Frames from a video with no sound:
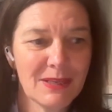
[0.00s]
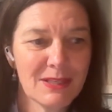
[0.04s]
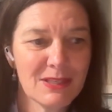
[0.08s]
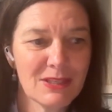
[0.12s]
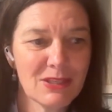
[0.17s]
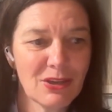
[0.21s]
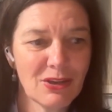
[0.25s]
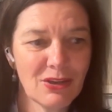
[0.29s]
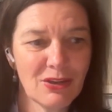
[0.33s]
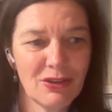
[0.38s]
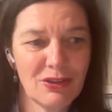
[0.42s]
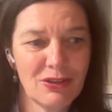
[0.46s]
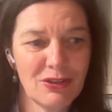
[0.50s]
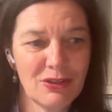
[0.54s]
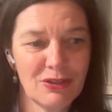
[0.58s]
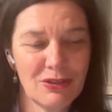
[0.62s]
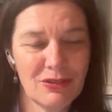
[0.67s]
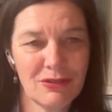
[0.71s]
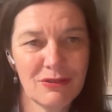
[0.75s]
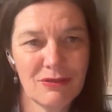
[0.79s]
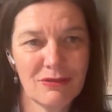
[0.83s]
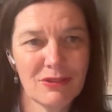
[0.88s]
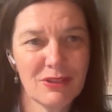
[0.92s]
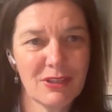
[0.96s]
So
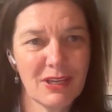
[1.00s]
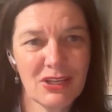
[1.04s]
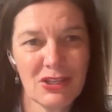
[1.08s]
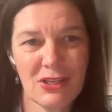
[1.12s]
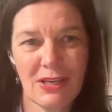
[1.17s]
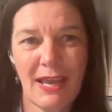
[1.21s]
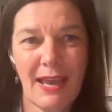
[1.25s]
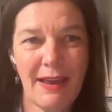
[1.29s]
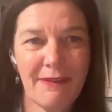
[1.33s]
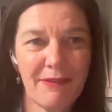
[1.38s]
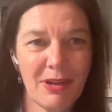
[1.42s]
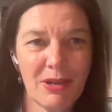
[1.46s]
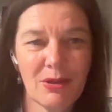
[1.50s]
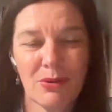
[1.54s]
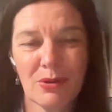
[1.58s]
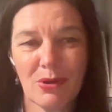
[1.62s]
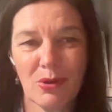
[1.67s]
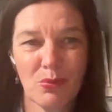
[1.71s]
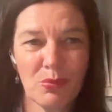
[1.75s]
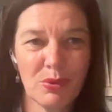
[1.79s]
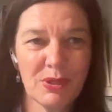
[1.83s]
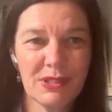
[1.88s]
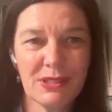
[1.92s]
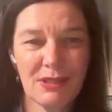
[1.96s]
it's actually having a
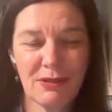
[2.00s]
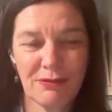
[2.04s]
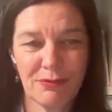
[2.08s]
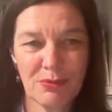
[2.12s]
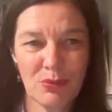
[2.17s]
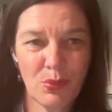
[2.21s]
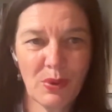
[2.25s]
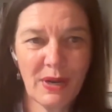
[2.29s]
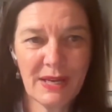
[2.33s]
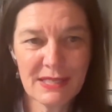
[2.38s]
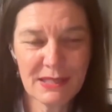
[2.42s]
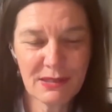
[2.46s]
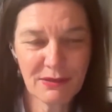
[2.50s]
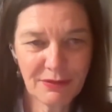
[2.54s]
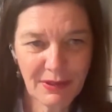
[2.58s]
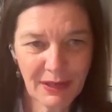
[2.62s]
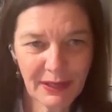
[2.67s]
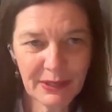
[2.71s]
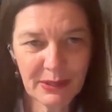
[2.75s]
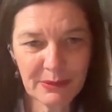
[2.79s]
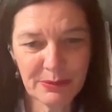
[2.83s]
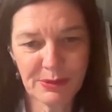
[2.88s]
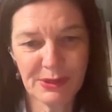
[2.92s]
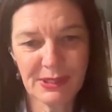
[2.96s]
look at where's the
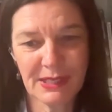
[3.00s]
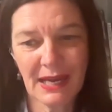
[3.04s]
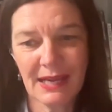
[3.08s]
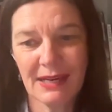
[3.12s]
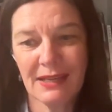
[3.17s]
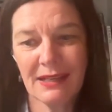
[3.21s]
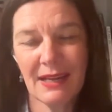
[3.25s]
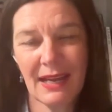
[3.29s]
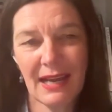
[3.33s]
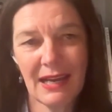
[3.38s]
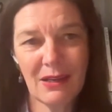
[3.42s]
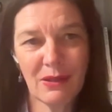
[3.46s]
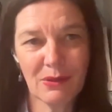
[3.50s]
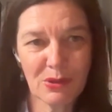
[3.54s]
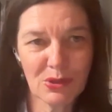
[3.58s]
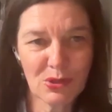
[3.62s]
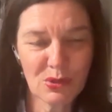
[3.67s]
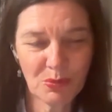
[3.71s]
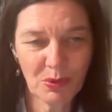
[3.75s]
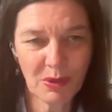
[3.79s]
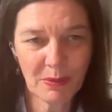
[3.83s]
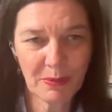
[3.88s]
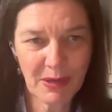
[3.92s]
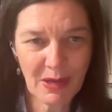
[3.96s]
valuable data, how long
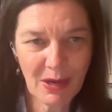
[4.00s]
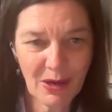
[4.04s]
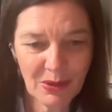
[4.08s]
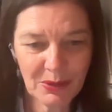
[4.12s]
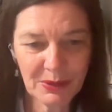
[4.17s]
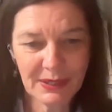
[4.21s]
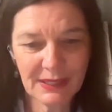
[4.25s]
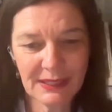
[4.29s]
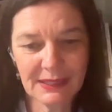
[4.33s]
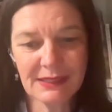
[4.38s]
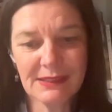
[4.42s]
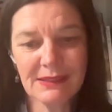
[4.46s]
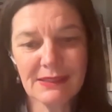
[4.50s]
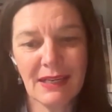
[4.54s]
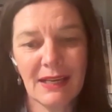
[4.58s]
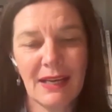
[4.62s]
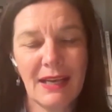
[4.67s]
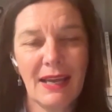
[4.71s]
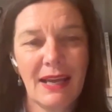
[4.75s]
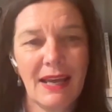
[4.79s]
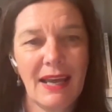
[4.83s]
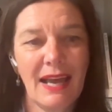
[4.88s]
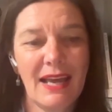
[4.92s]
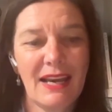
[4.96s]
should we be holding it,
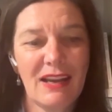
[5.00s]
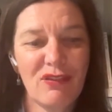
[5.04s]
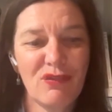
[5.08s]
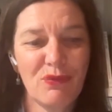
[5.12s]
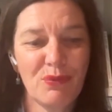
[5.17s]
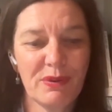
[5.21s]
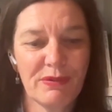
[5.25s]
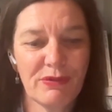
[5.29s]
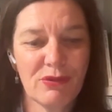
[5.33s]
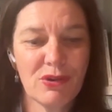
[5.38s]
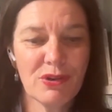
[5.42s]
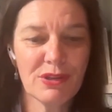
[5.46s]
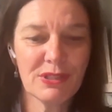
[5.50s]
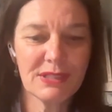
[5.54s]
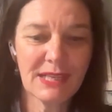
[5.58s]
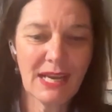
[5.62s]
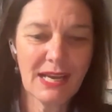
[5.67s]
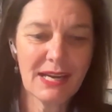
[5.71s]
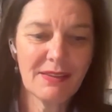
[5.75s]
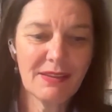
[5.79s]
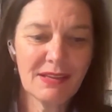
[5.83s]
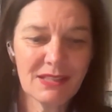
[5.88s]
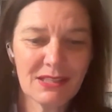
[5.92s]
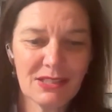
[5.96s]
and if we've got
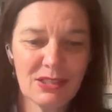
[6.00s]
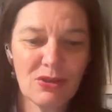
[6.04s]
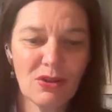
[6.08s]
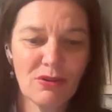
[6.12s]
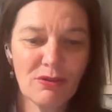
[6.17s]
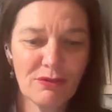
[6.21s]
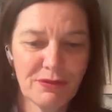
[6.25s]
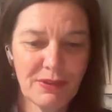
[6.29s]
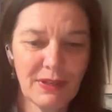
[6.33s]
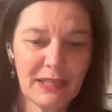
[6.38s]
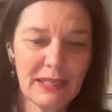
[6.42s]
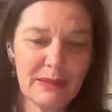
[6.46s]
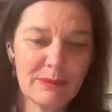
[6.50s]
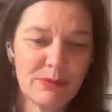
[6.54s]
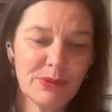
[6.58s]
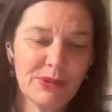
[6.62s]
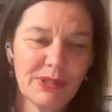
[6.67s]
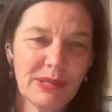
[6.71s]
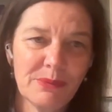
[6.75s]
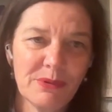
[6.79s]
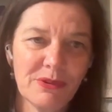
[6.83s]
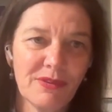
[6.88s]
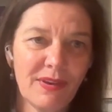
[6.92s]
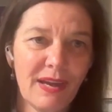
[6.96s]
data that's not valuable
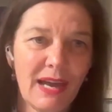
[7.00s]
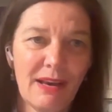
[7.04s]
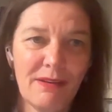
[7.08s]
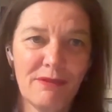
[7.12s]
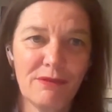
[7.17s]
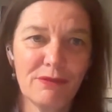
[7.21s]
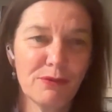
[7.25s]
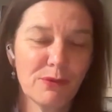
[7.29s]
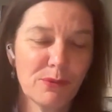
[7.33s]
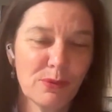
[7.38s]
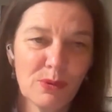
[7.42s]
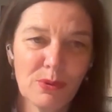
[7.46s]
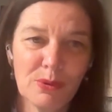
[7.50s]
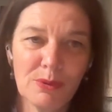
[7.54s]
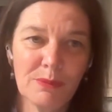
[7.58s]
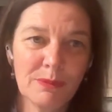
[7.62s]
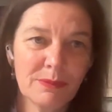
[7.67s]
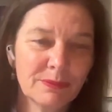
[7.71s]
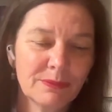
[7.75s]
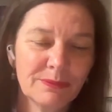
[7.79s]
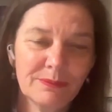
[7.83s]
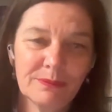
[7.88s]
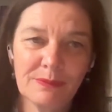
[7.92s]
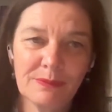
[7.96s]
that we've had for